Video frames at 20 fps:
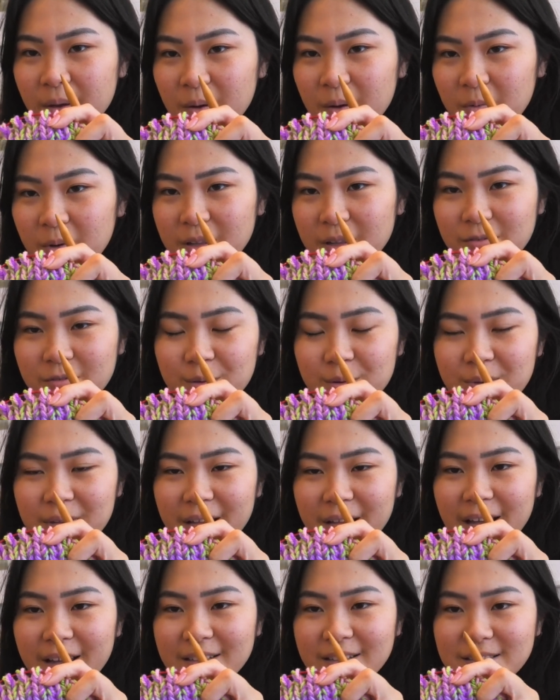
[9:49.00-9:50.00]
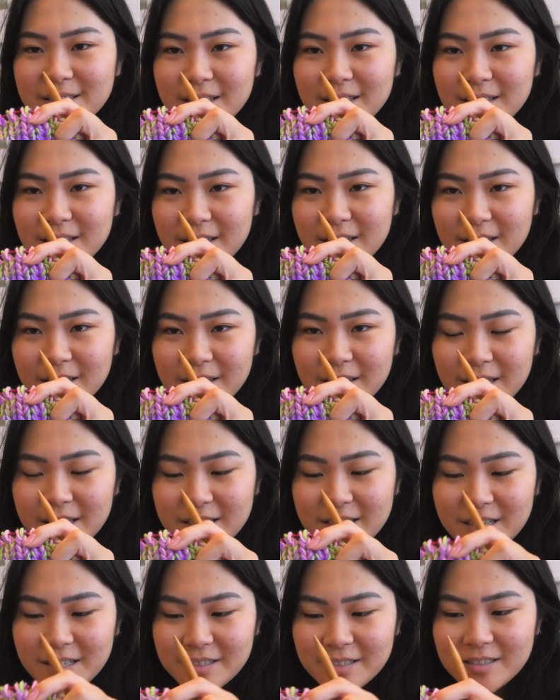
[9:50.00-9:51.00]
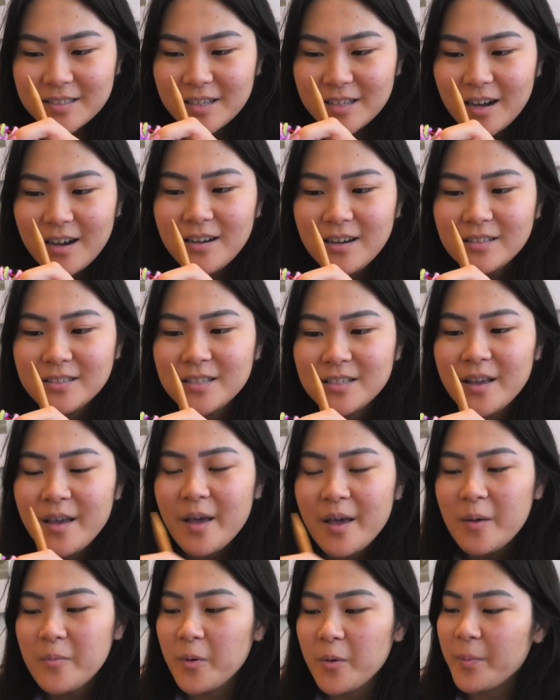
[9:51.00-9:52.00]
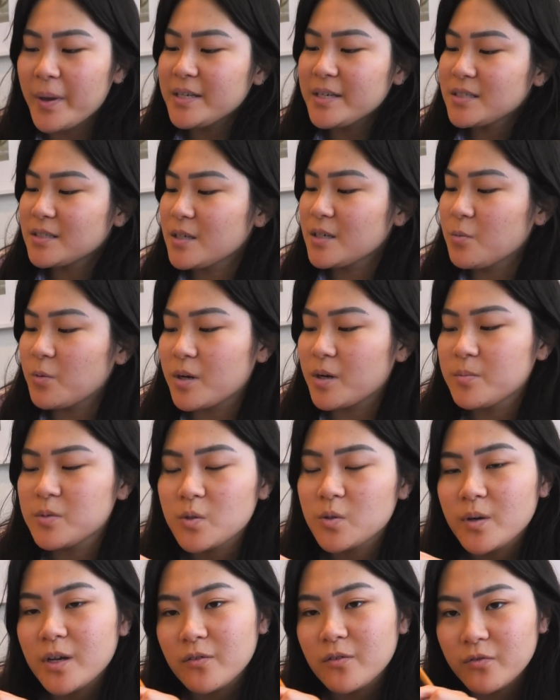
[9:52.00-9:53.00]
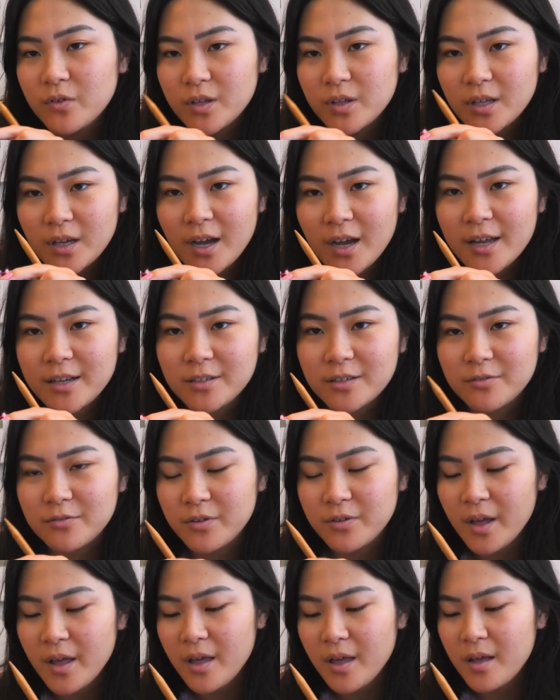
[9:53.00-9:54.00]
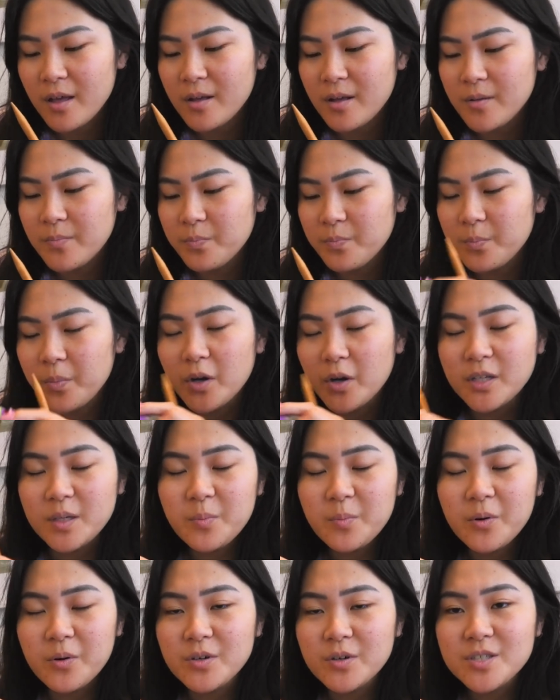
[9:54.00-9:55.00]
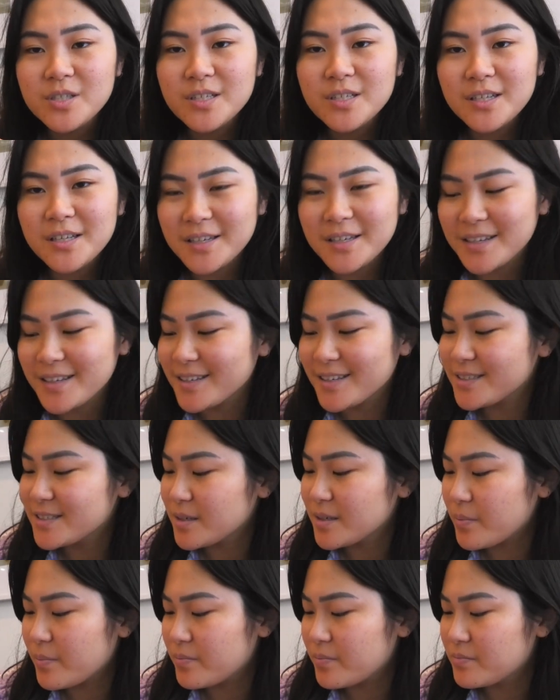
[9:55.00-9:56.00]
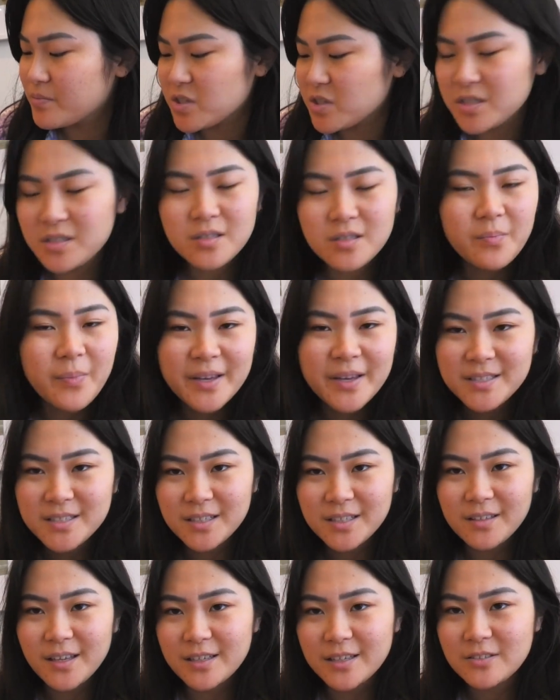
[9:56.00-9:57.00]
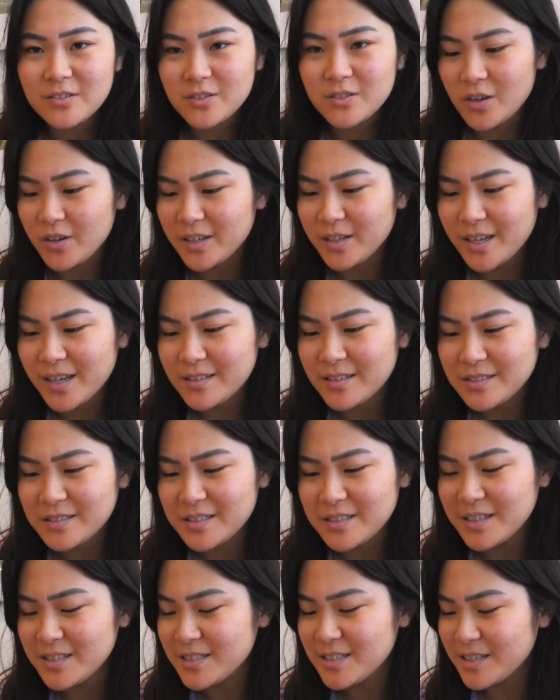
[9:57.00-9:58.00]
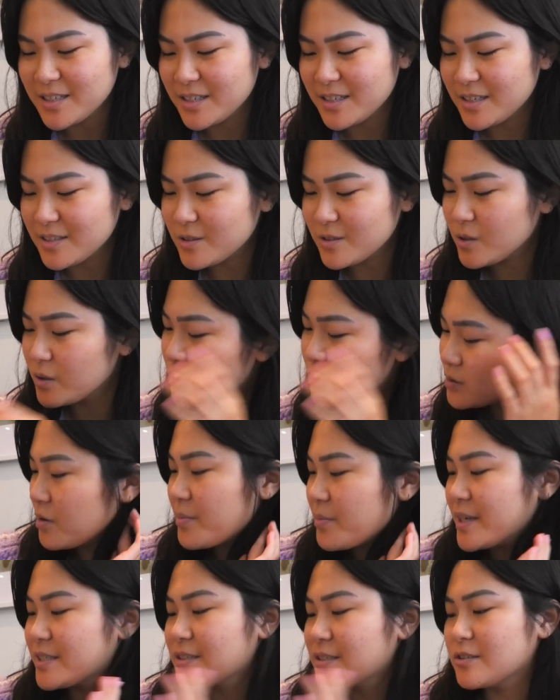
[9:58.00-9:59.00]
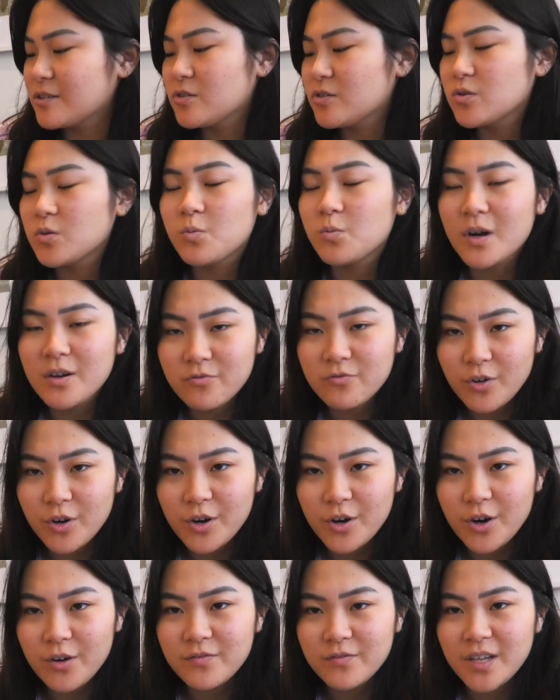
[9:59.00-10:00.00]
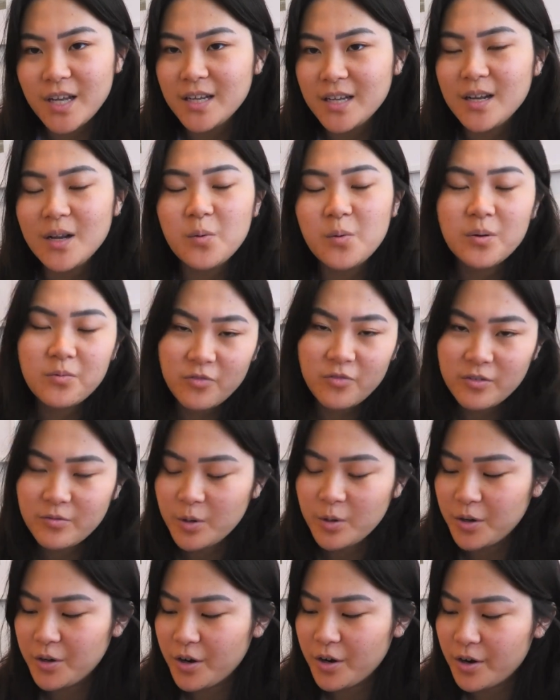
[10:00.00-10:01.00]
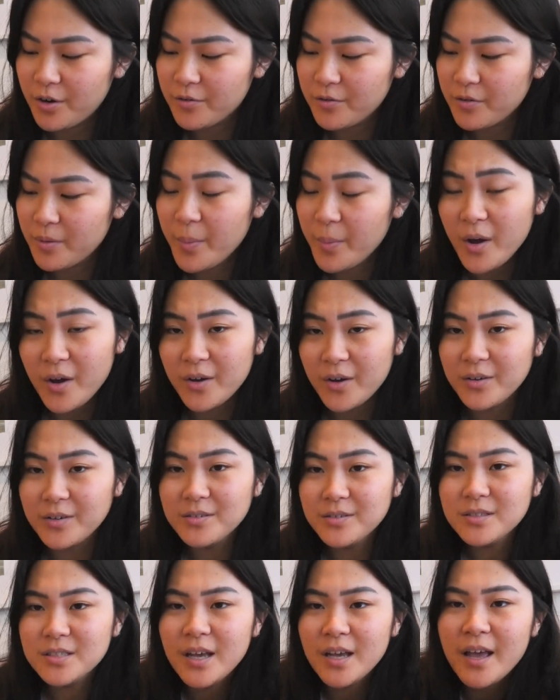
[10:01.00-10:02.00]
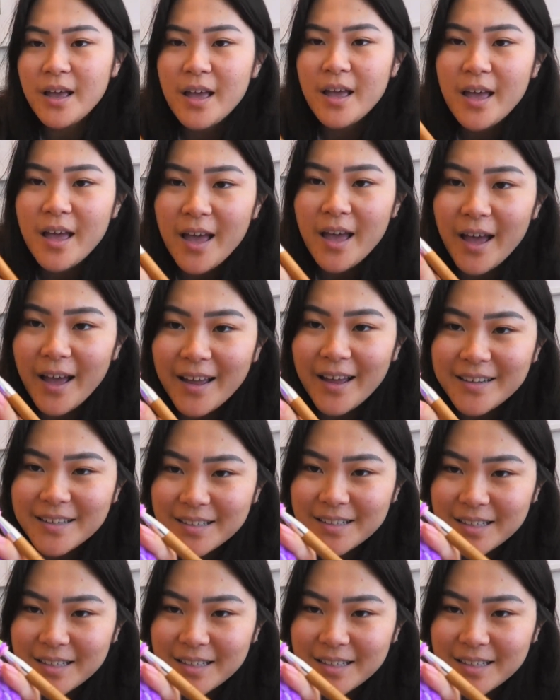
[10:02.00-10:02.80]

where the ribbing ends and then the knitting starts. But basically what I'm doing for the kind of body portion is just a basic like stockinette stitch, I think it's called. But basically you do one row of knit, one row of pearls, and it